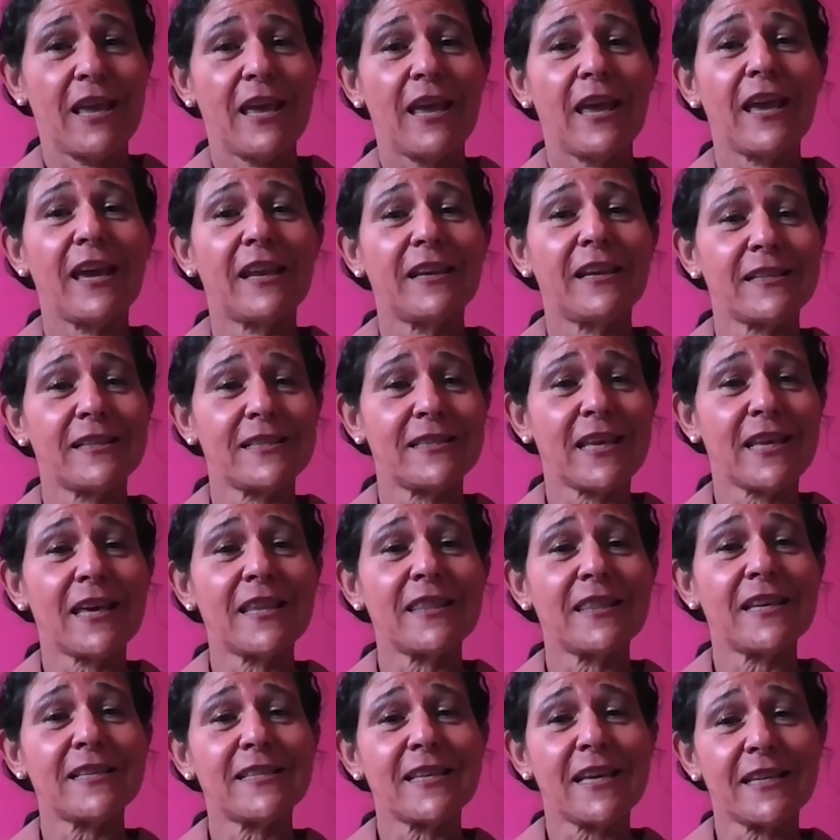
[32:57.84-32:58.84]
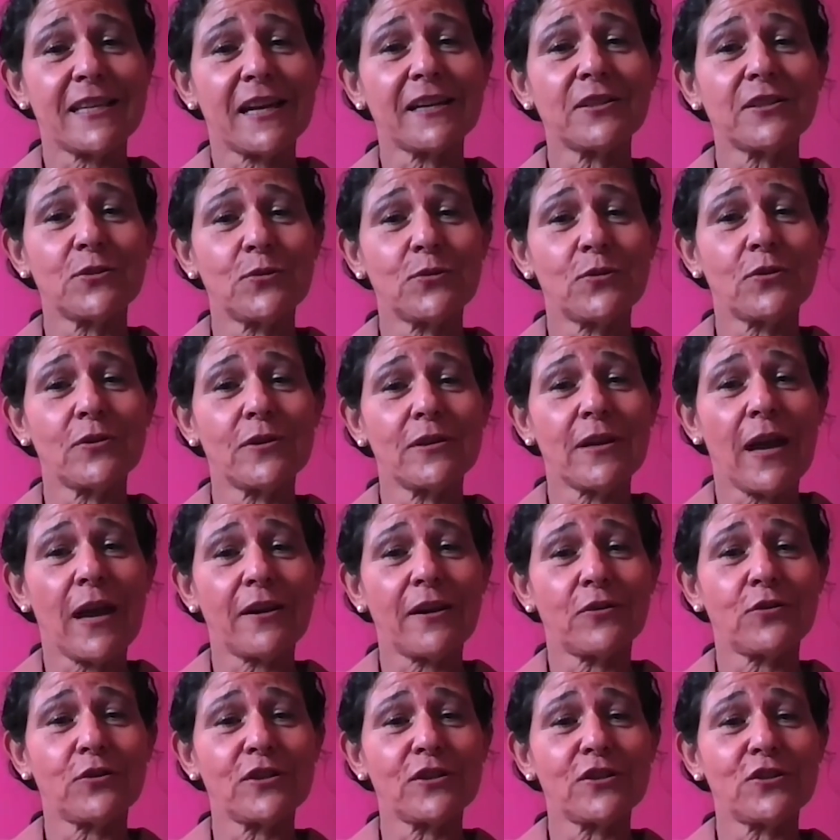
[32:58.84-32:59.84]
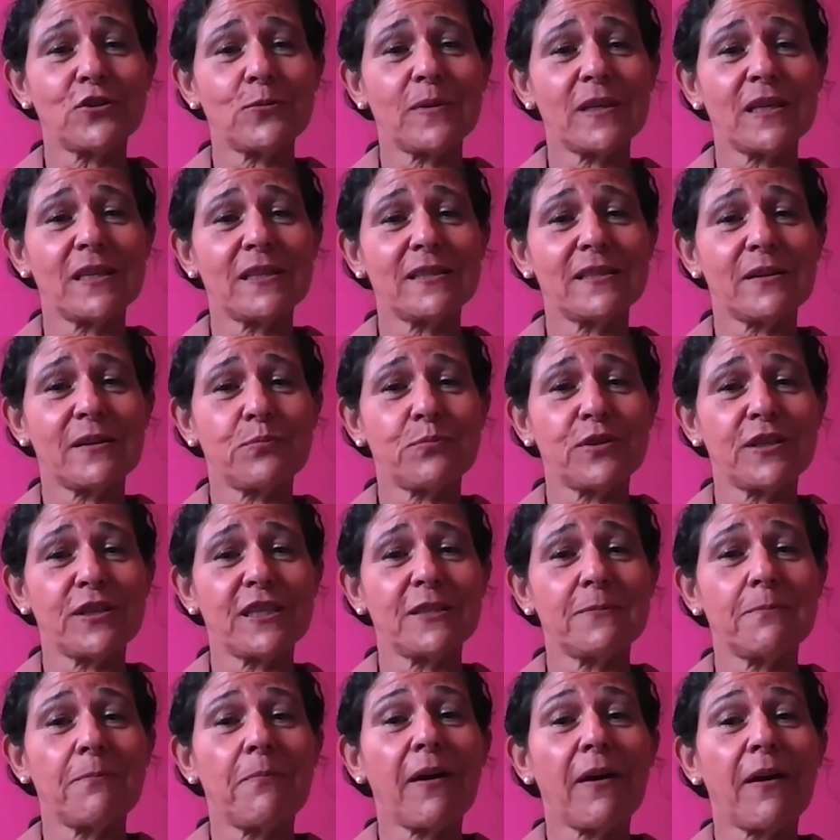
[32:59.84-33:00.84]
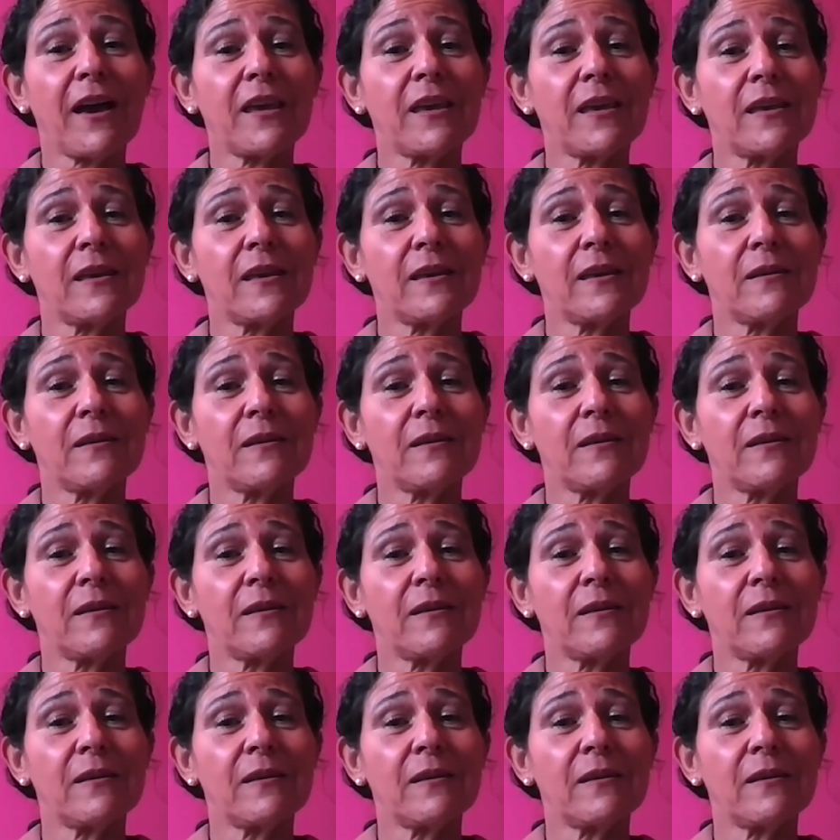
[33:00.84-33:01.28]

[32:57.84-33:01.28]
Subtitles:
and standards that are going to be interpreted by